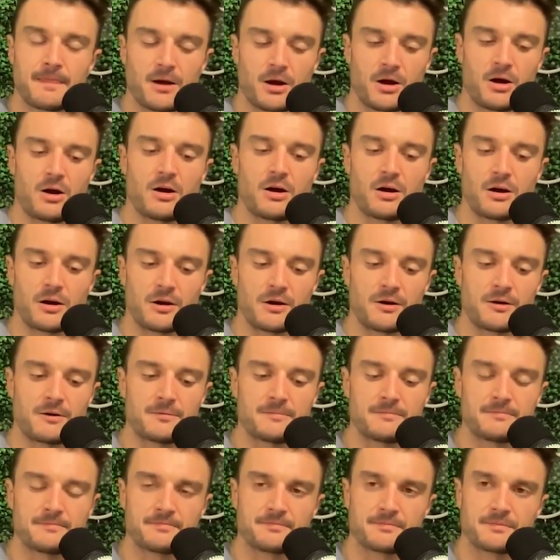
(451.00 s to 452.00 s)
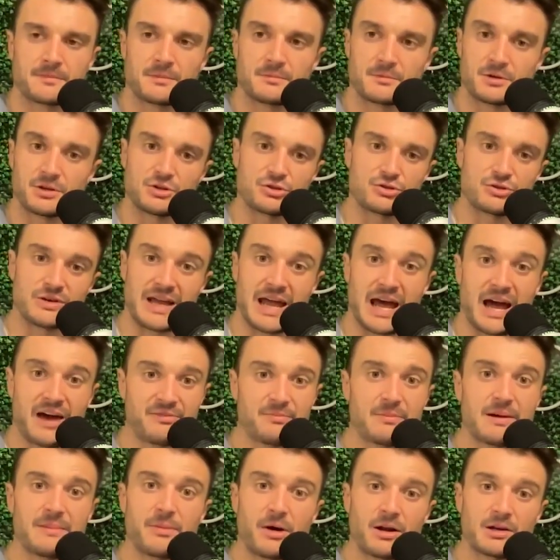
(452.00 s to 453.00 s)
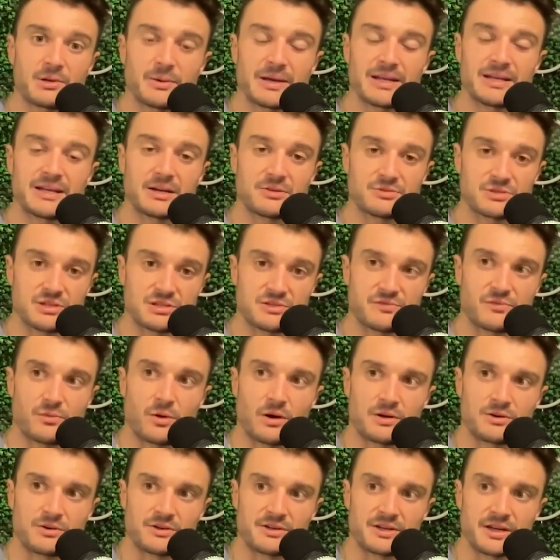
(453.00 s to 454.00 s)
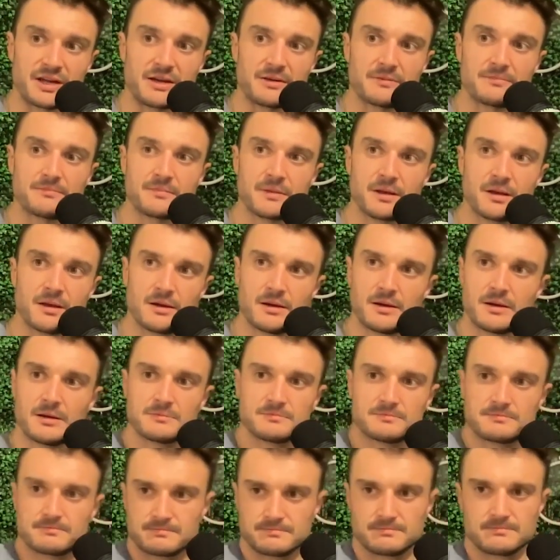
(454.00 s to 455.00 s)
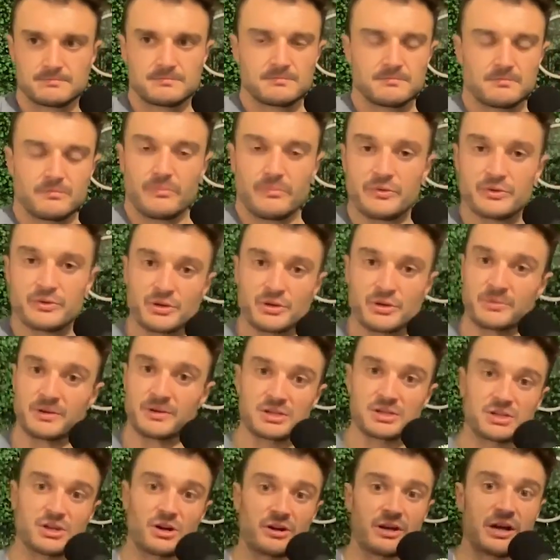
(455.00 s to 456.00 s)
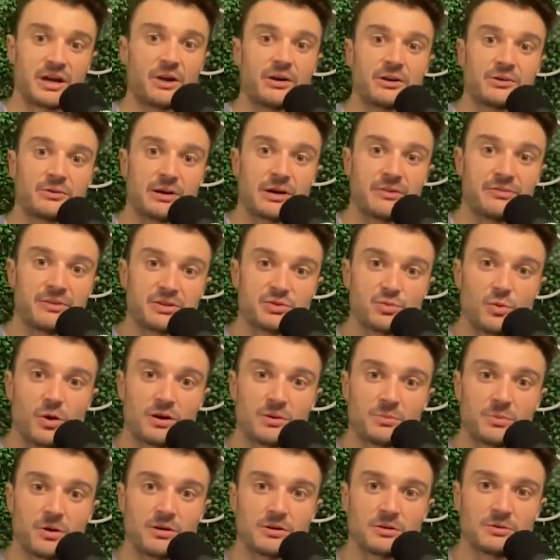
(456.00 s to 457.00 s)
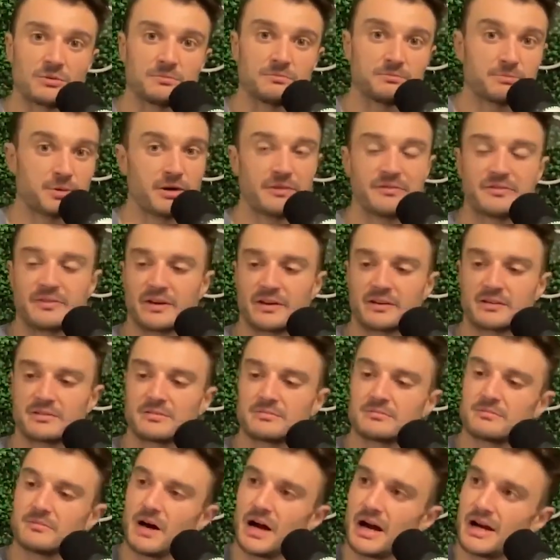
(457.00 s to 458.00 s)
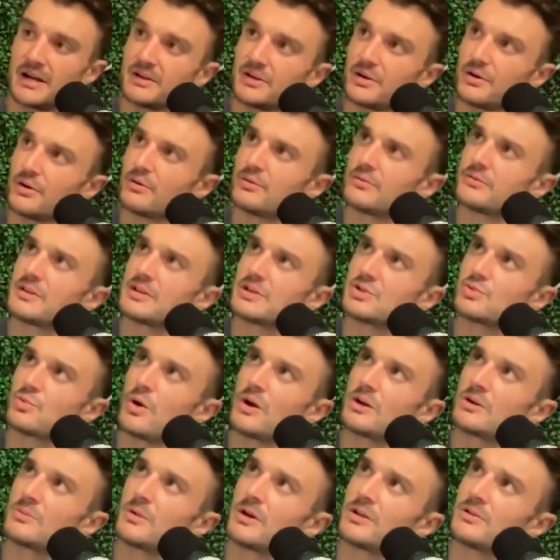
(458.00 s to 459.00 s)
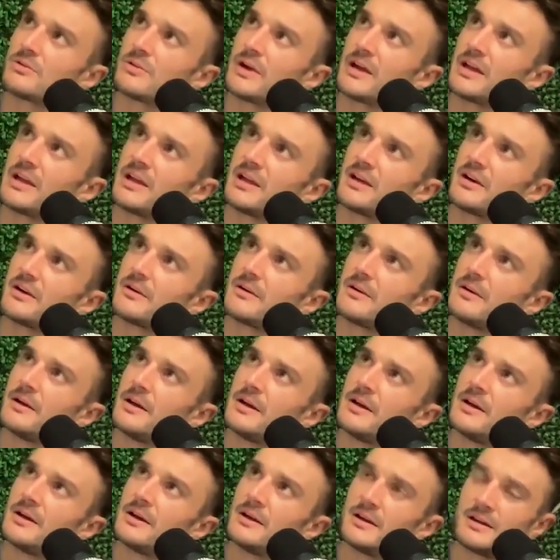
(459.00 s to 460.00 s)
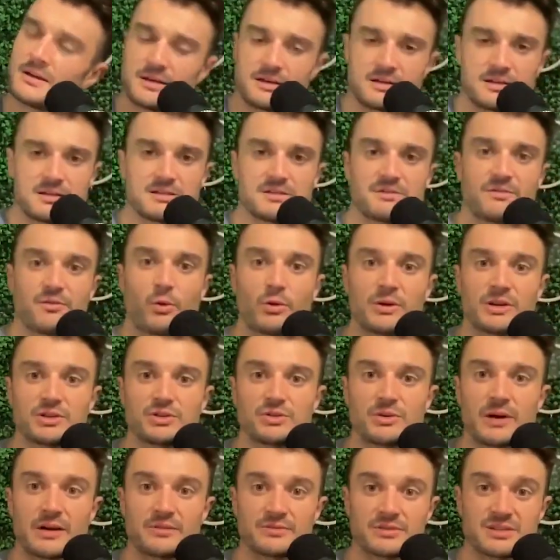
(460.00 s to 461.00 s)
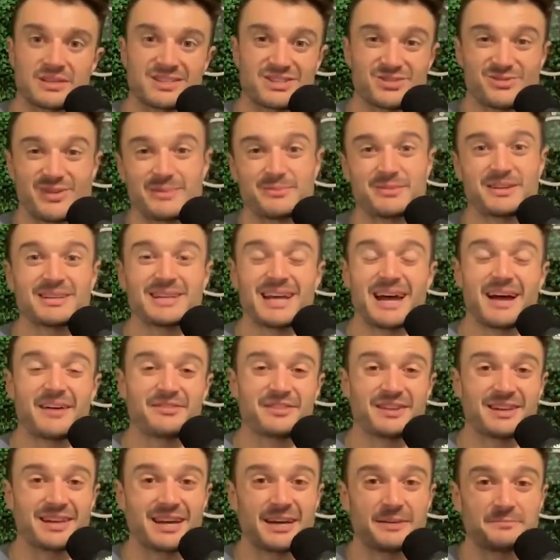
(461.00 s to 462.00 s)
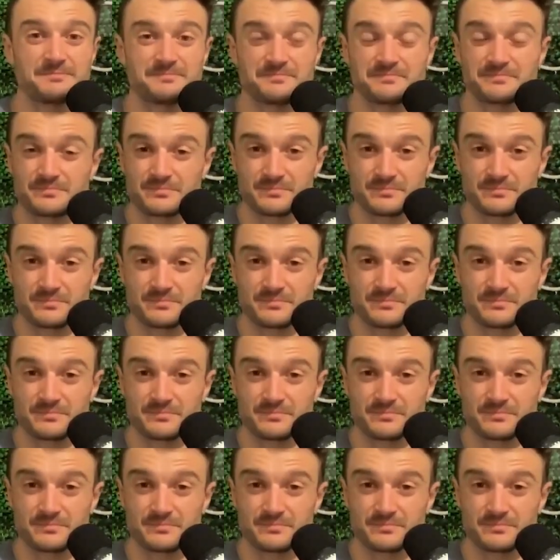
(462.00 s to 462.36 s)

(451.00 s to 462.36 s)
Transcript: are, I'm going to drink half my body weight in ounces of water a day. So I'm going to start carrying around this water bottle. Perfect. I know this water bottle right here is 42 ounces. So I'm going to have to get